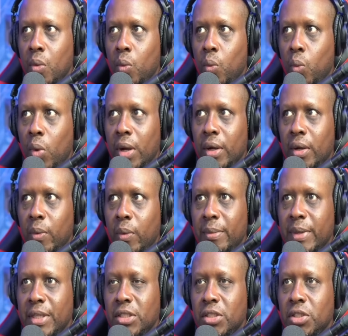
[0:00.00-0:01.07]
won the
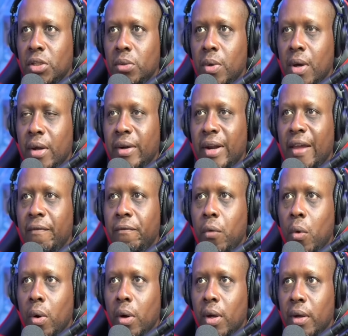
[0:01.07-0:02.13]
women's 200 and
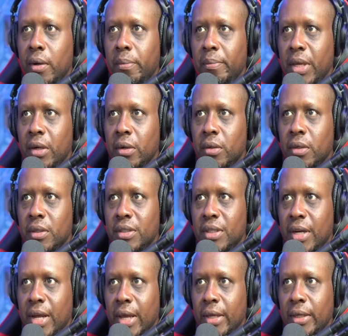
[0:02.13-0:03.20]
400 meter
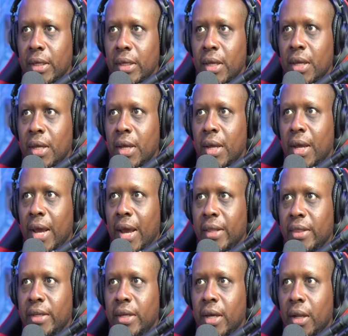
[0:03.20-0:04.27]
today at
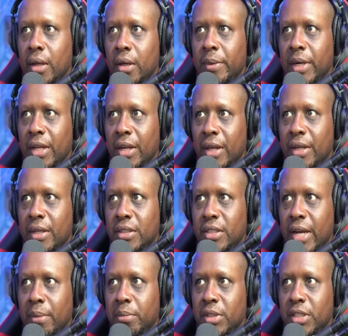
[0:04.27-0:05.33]
the Liberty League
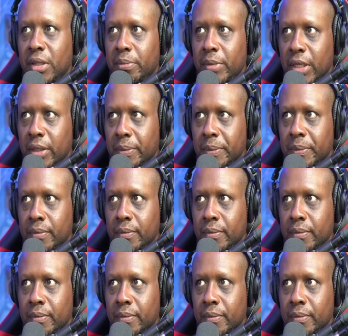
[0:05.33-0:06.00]
Championship meet.